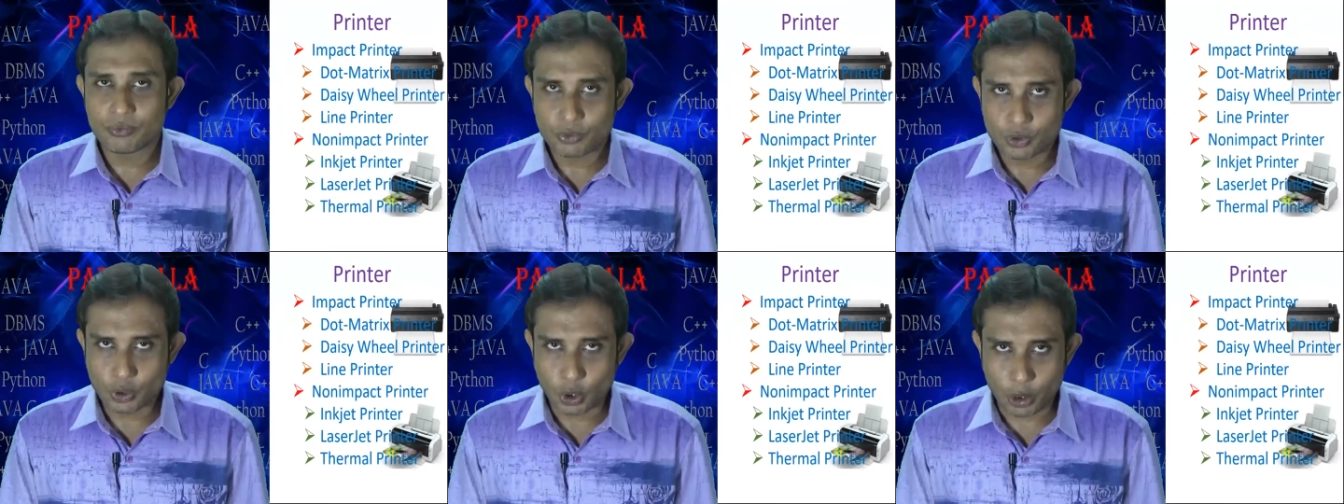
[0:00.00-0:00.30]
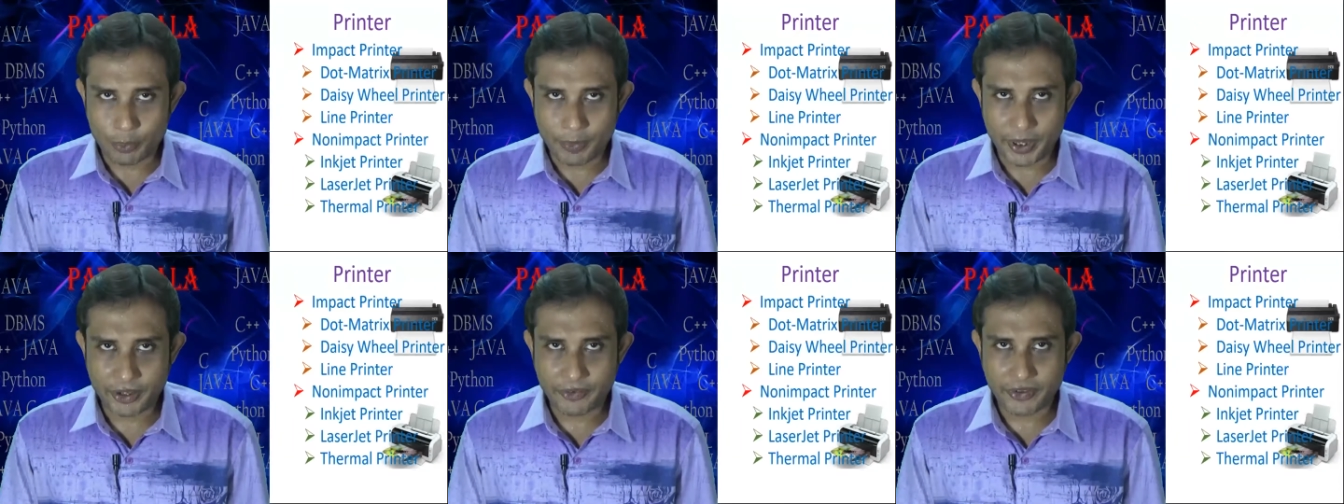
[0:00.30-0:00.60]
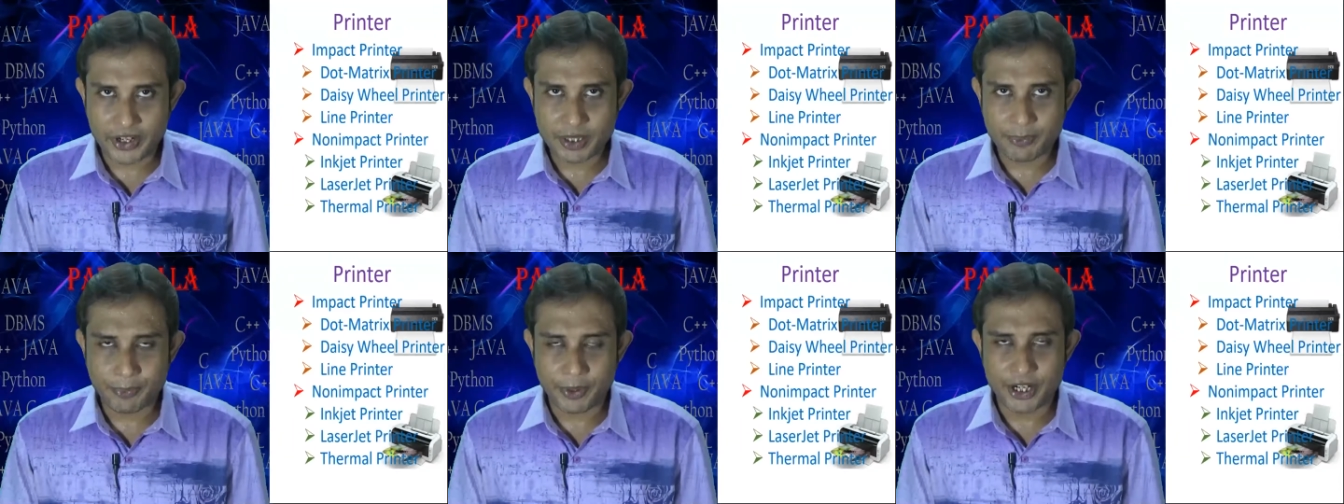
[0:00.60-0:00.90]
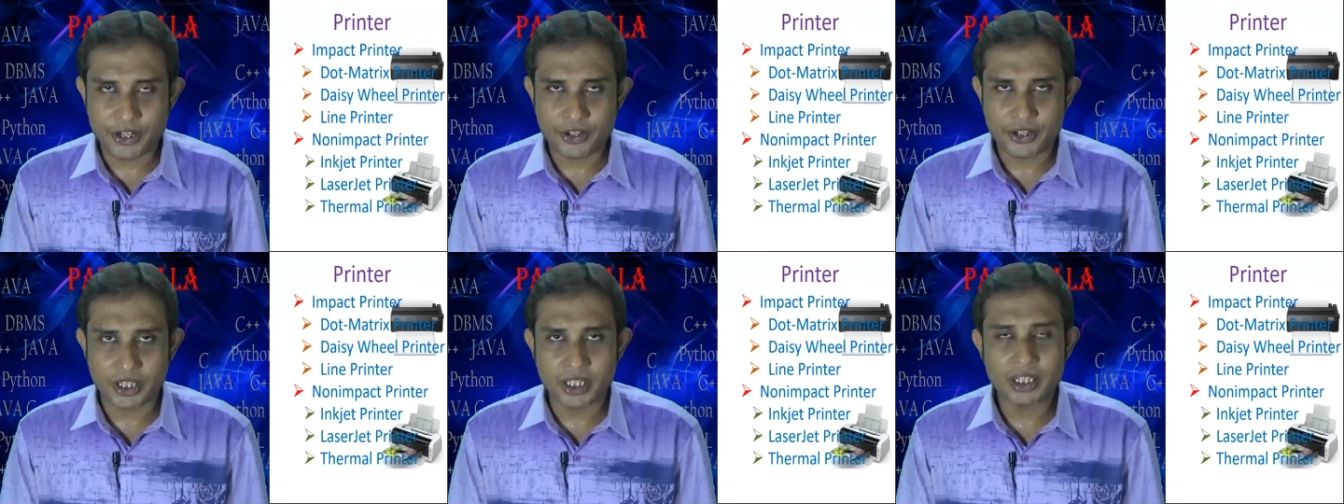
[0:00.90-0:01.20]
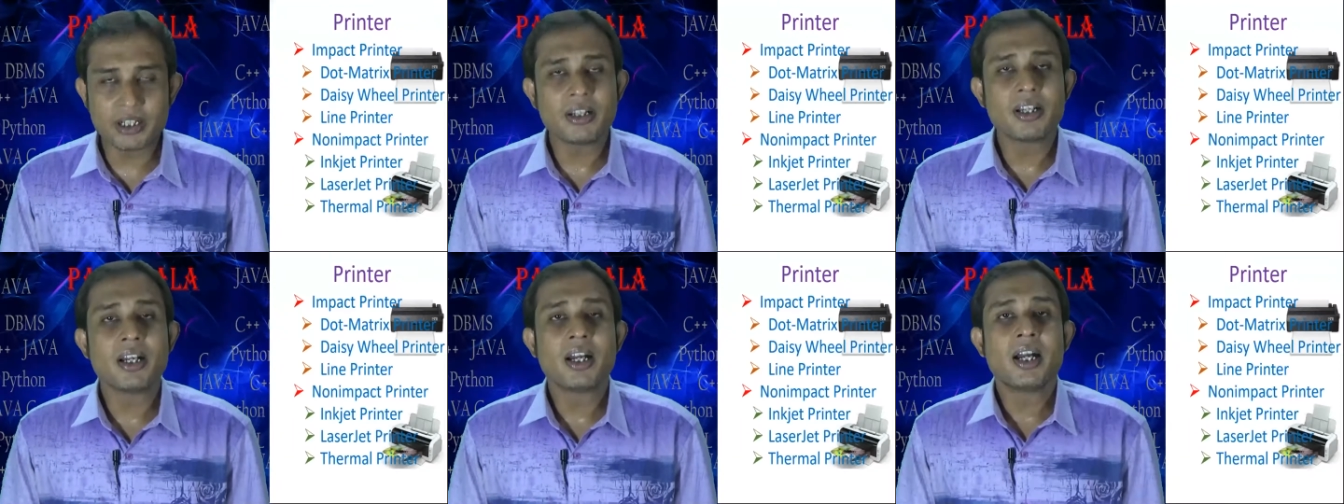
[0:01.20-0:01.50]
dot matrix
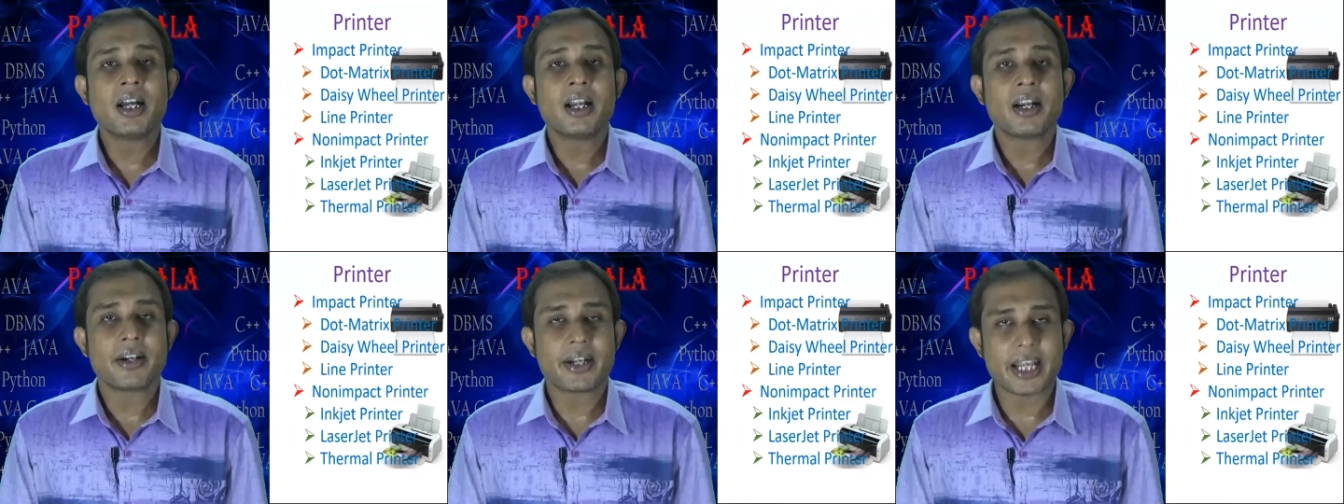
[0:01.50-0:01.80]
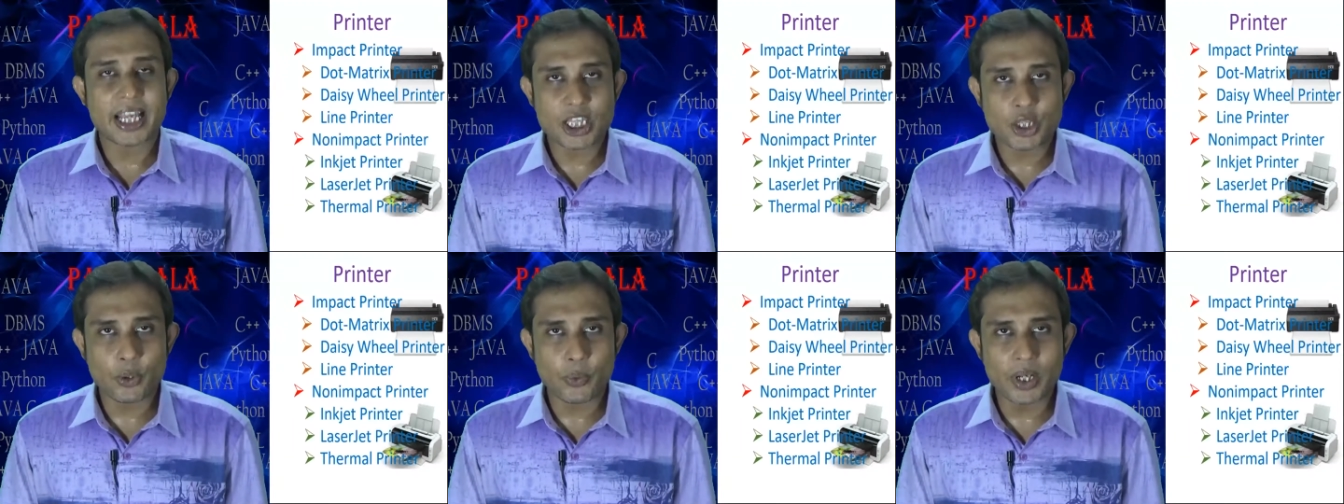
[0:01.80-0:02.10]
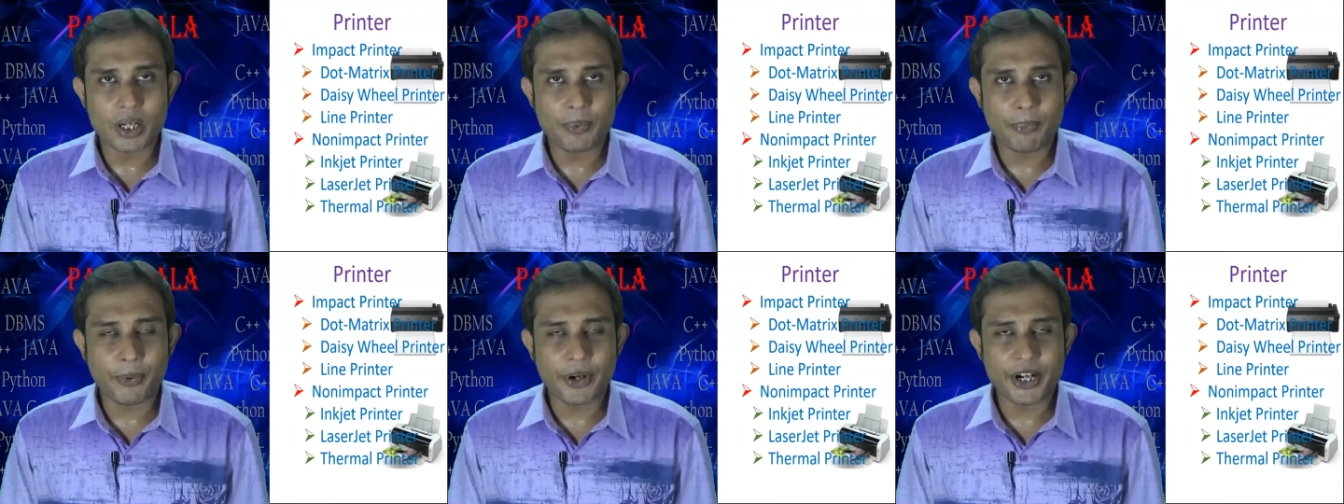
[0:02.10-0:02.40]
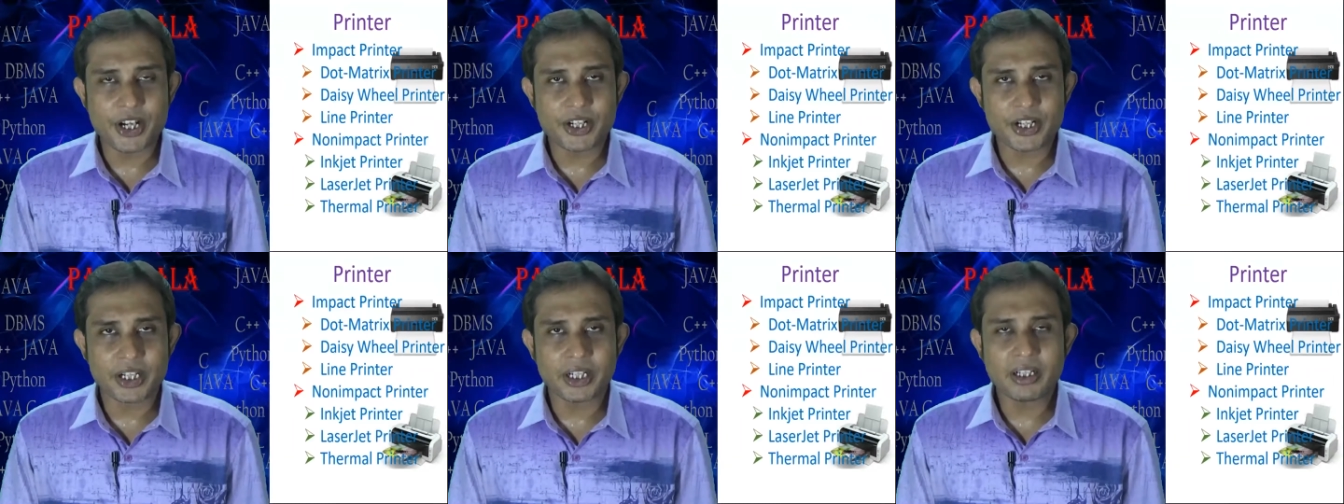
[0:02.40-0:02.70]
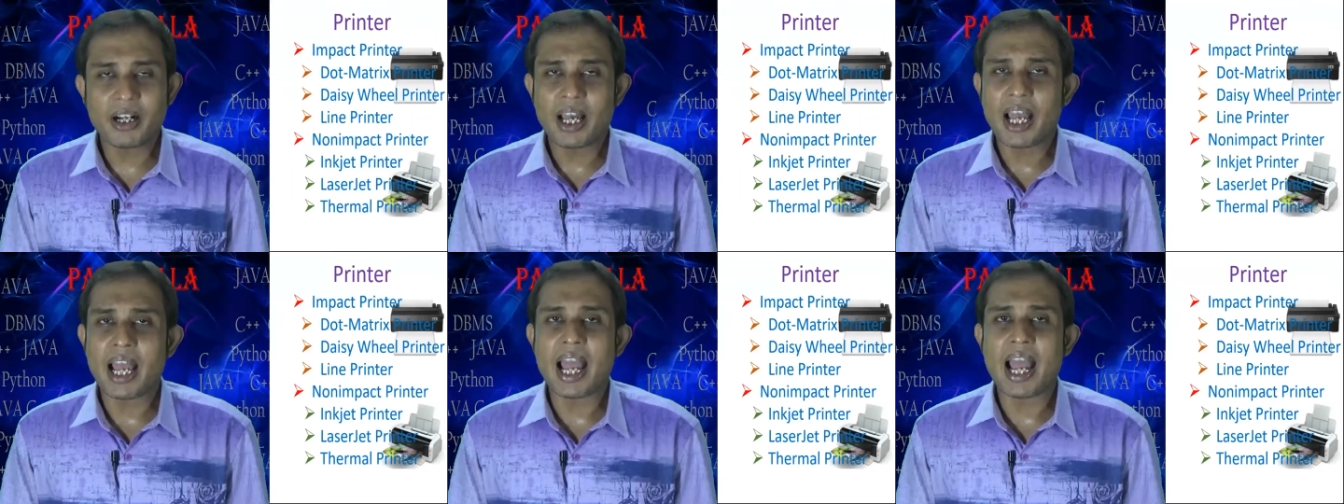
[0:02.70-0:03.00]
printer, decibel
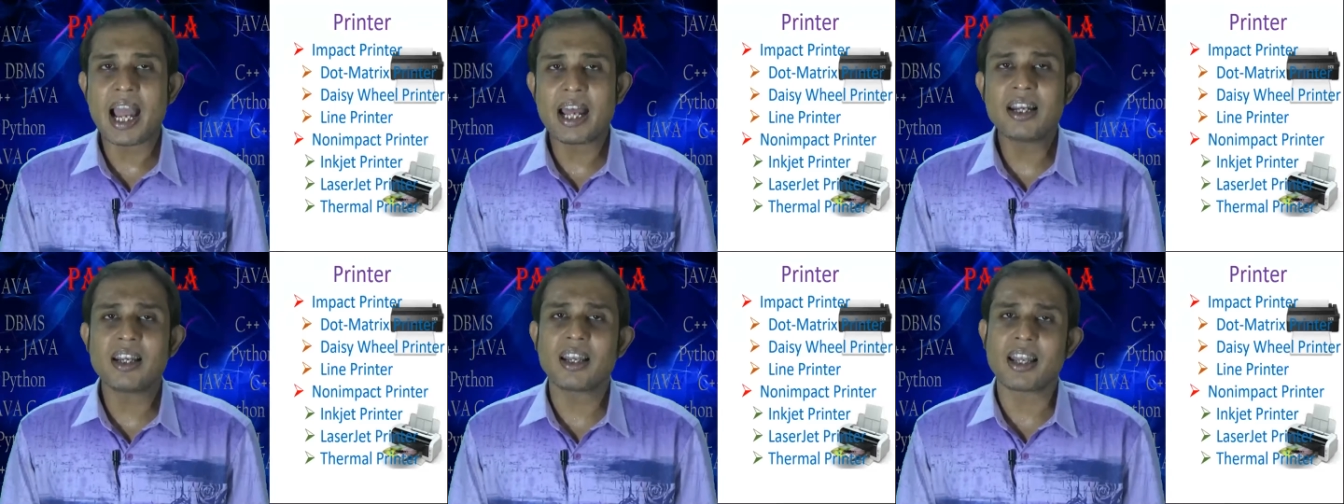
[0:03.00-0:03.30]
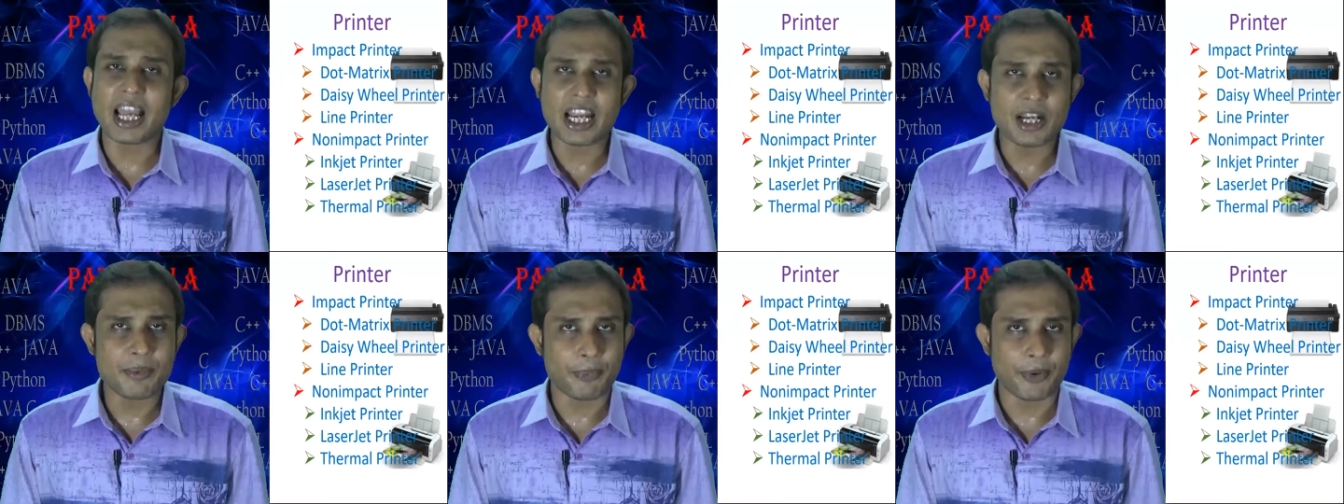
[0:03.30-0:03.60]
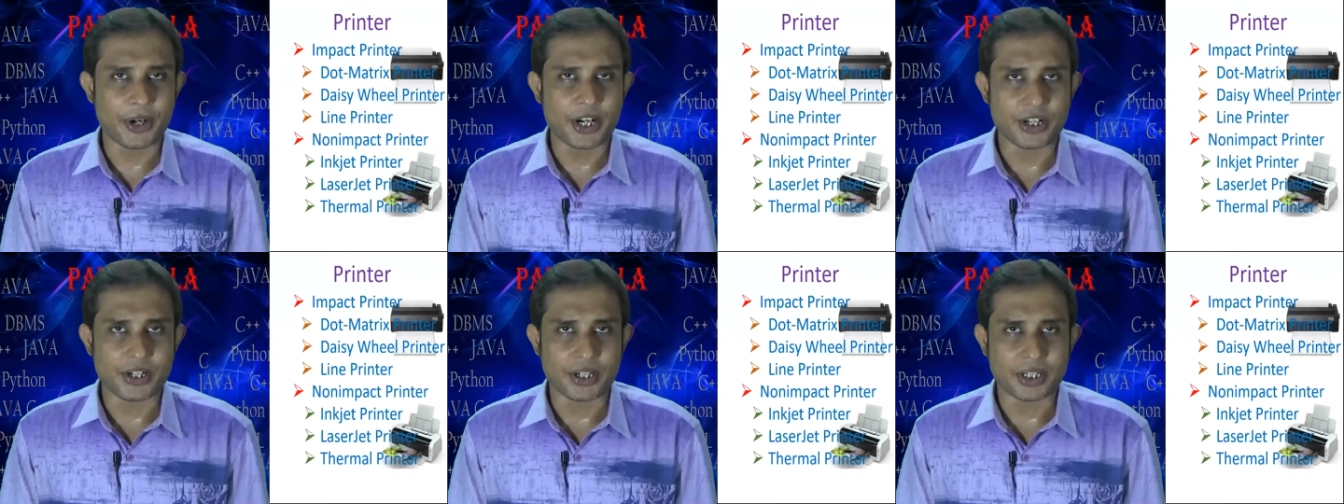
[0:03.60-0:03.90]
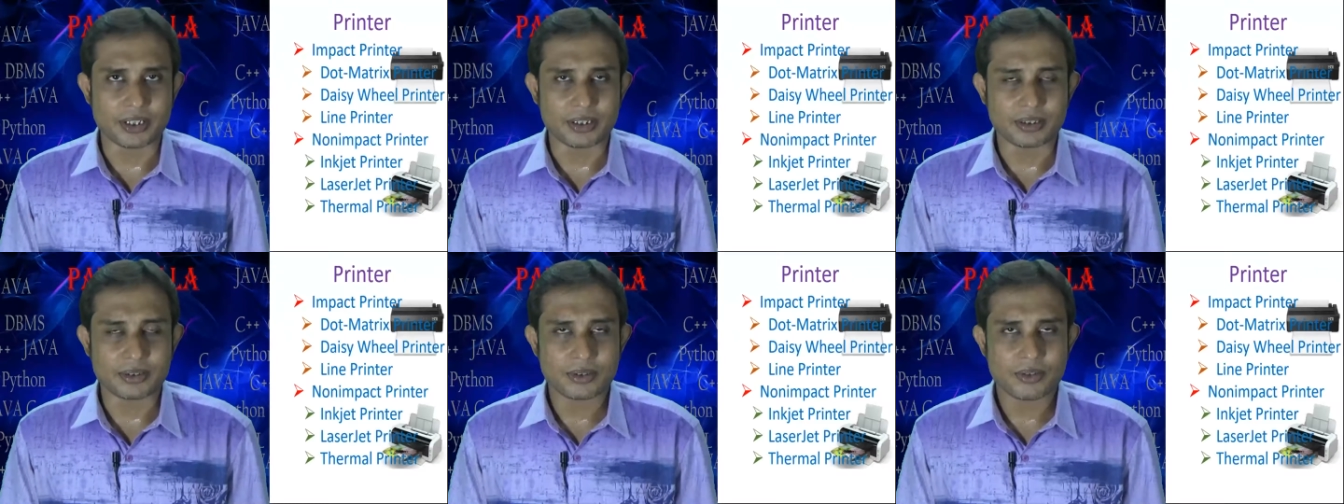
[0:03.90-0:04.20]
printer and line printer.